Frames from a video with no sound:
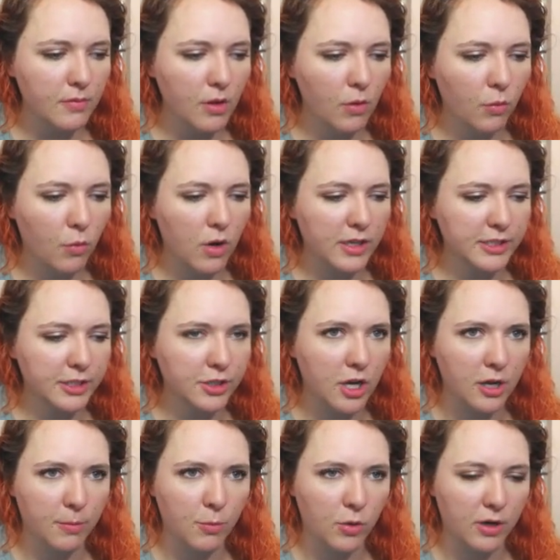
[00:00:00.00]
want to
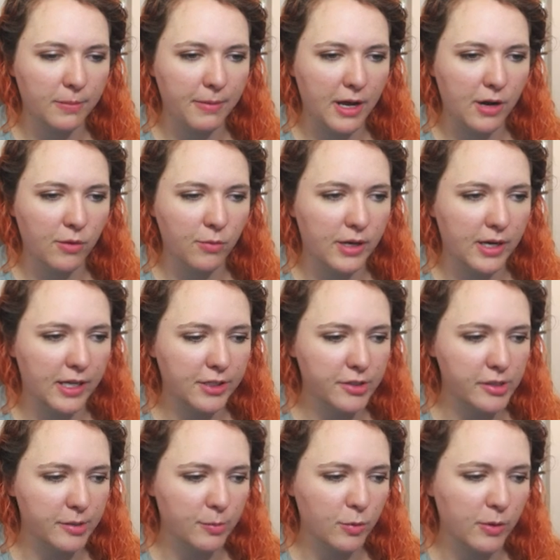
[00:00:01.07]
talk more about when I talk
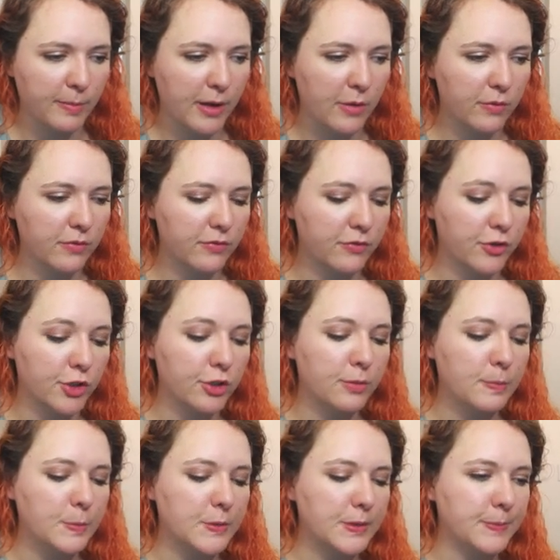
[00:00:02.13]
more about
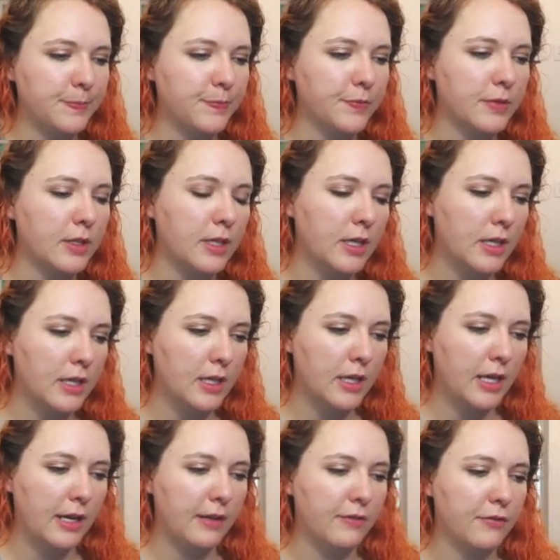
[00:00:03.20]
verbs
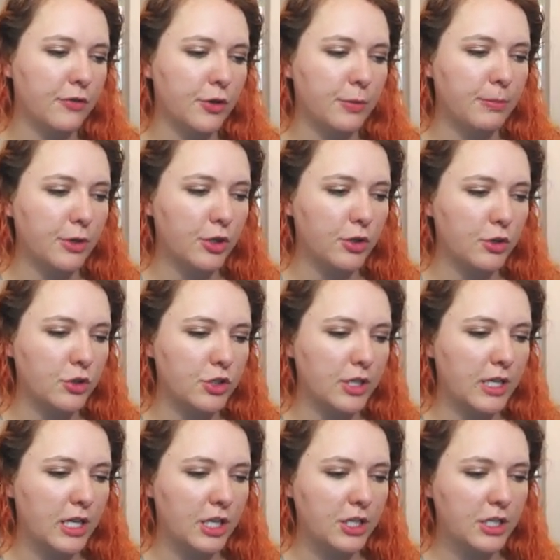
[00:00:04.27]
and verb
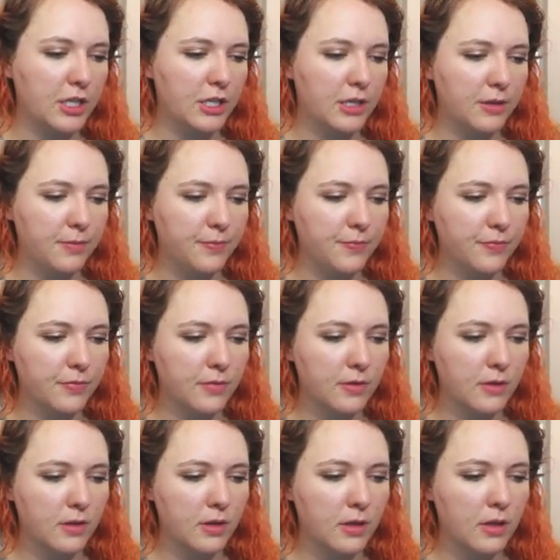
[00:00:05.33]
conjugating,
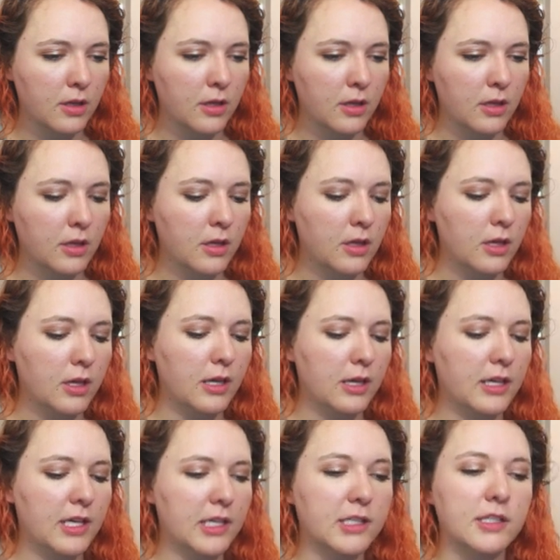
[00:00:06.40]

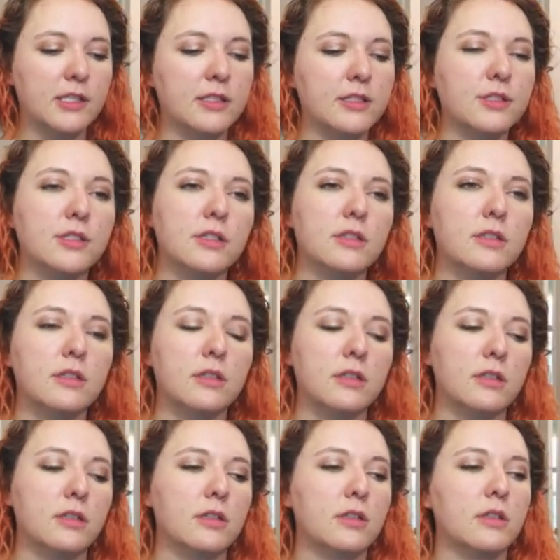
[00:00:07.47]
is
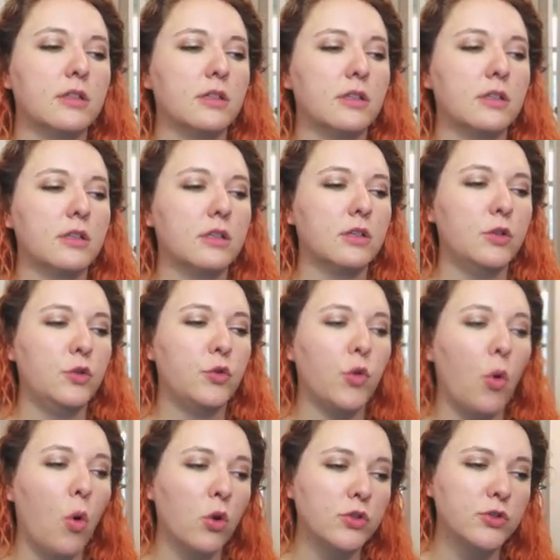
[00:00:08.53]

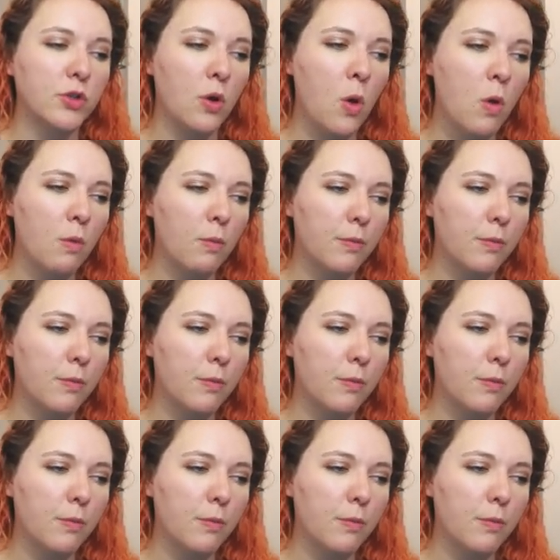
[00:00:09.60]
dozo.